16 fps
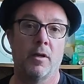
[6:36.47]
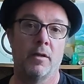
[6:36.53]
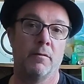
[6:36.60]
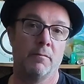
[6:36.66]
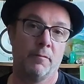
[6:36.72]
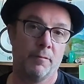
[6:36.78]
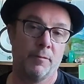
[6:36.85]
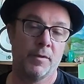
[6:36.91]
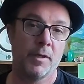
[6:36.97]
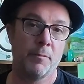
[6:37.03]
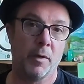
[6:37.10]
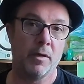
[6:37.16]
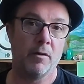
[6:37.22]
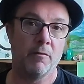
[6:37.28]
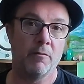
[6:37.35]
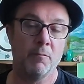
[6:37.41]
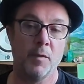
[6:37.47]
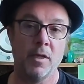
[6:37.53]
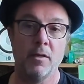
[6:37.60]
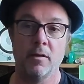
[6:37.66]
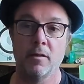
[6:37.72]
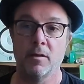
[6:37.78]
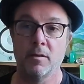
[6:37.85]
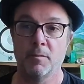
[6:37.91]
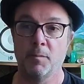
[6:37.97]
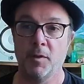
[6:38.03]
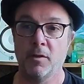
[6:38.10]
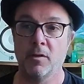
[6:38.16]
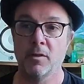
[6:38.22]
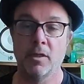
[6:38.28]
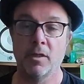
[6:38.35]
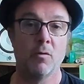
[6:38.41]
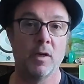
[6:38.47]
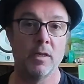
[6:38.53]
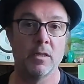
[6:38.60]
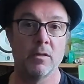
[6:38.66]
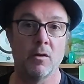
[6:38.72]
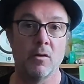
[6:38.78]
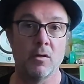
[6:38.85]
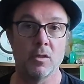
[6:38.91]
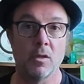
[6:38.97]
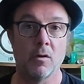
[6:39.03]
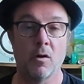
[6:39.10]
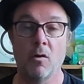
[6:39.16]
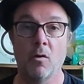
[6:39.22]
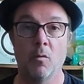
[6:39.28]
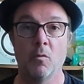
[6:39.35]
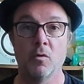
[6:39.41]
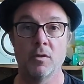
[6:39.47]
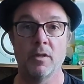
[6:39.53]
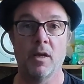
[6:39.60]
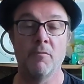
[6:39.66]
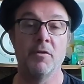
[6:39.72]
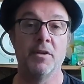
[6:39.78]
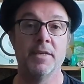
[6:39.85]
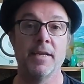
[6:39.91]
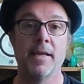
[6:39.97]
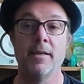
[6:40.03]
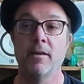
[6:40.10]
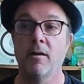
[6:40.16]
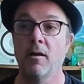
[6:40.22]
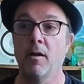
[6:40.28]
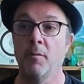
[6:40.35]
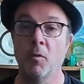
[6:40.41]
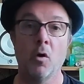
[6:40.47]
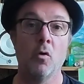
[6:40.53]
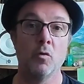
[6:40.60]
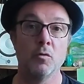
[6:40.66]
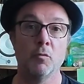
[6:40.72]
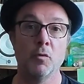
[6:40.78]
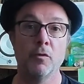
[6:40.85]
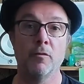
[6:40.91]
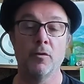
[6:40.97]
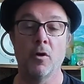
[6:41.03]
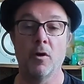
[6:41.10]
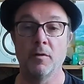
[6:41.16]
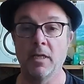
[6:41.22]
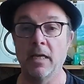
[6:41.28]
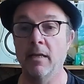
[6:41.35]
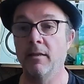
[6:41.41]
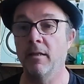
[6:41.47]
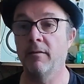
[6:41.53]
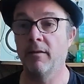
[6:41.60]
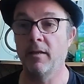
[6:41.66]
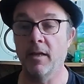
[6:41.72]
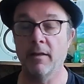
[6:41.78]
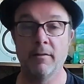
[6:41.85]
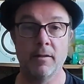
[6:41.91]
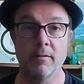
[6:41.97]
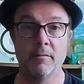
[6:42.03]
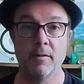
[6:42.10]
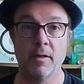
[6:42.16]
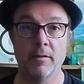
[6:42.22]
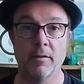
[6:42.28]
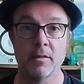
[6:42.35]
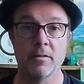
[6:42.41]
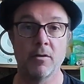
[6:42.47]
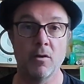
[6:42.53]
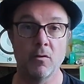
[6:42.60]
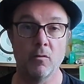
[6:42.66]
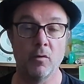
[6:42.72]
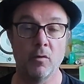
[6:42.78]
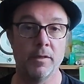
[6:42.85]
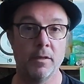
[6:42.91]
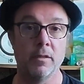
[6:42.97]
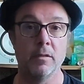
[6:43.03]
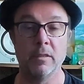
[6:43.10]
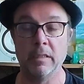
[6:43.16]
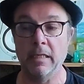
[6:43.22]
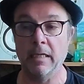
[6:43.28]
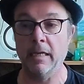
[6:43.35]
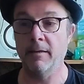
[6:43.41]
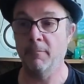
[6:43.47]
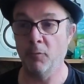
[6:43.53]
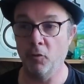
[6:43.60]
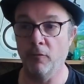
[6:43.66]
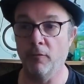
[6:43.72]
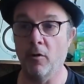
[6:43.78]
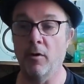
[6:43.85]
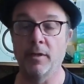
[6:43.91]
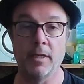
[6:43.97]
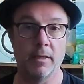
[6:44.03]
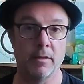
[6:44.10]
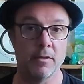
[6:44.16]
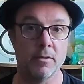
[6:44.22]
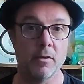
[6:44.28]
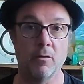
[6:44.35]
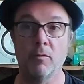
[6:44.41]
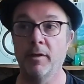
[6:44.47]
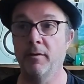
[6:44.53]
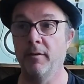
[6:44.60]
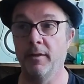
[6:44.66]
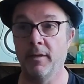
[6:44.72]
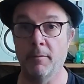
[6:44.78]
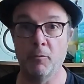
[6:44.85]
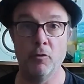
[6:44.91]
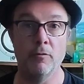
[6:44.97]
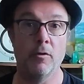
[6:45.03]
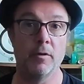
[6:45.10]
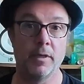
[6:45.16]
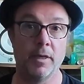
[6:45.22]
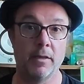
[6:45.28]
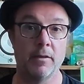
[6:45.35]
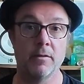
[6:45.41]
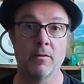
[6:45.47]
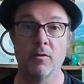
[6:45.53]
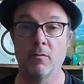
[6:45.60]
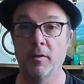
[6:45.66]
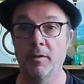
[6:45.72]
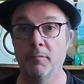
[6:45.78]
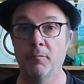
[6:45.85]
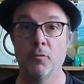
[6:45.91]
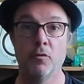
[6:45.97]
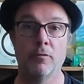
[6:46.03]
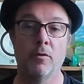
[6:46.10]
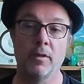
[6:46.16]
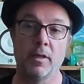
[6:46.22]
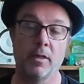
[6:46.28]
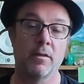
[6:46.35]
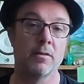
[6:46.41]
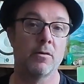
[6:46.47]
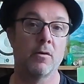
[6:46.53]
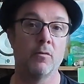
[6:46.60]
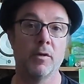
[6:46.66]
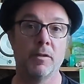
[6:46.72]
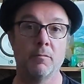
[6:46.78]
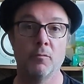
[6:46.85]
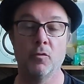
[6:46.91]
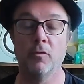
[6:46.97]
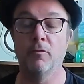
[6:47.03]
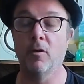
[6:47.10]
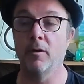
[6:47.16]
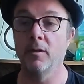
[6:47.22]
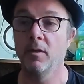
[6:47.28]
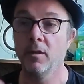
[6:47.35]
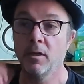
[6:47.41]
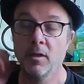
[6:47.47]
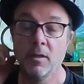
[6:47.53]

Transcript: And typical of me is, because I write songs almost every day, I'm always moving on. Get the song written, move on, get the song written, move on, get the song written, move on, get the song written, move on.